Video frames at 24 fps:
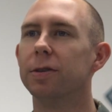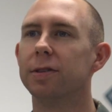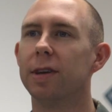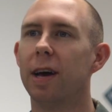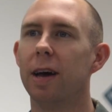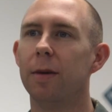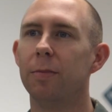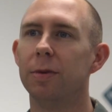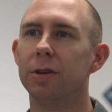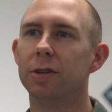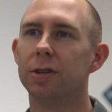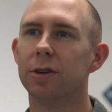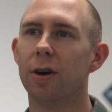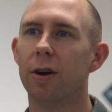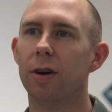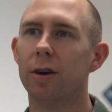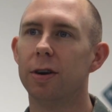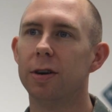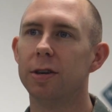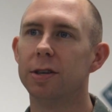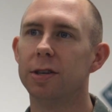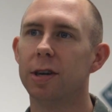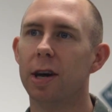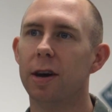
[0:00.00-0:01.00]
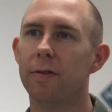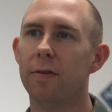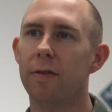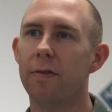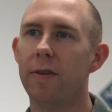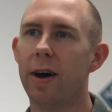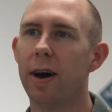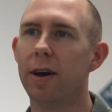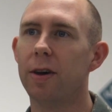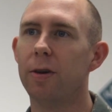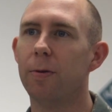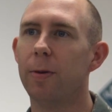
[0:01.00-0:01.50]
is I'm in charge of
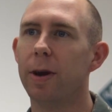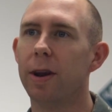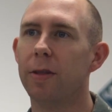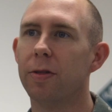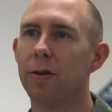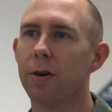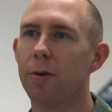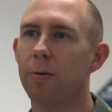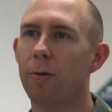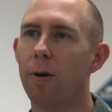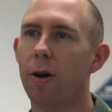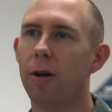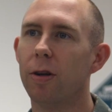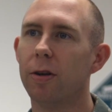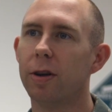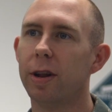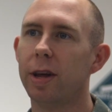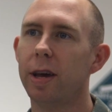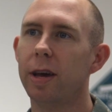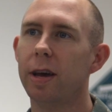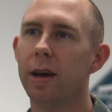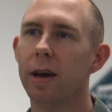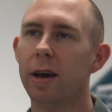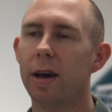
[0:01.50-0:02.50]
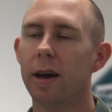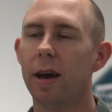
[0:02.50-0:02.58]
evaluating the quality,